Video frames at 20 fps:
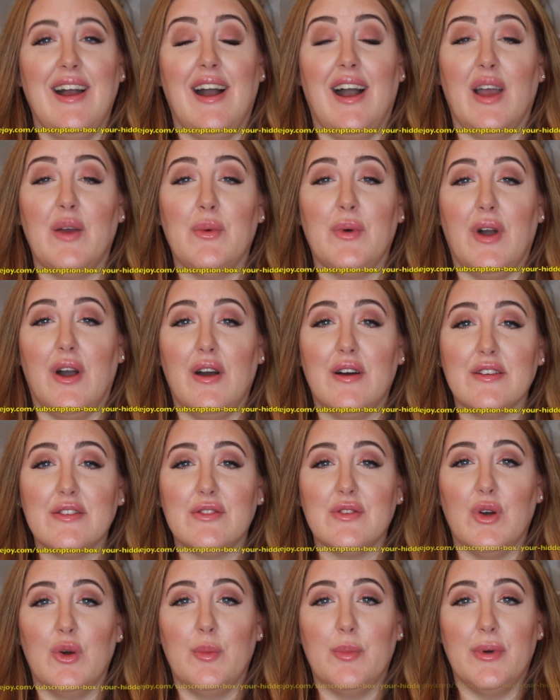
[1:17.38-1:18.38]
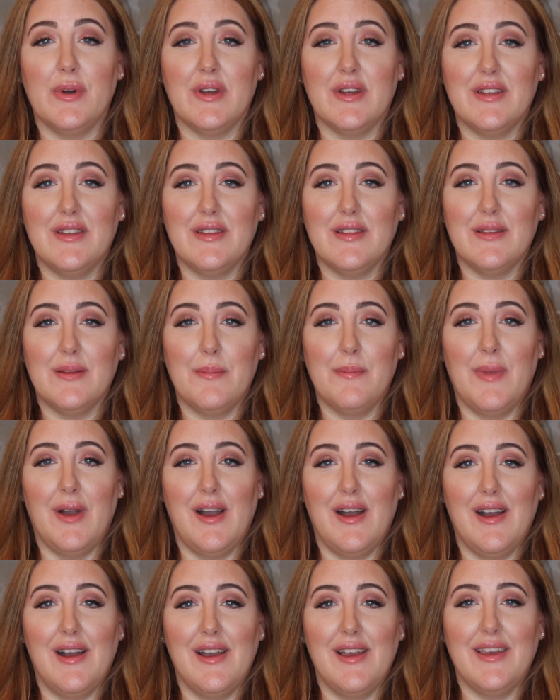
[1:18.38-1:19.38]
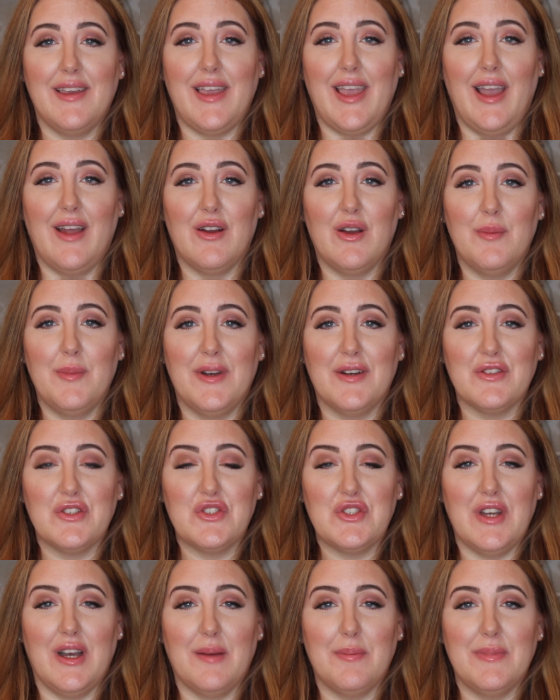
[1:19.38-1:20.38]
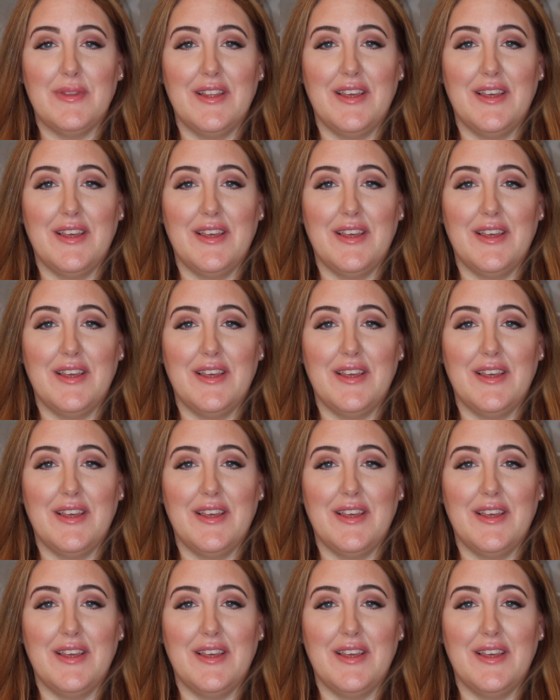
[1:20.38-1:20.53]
I will also put my caramel shop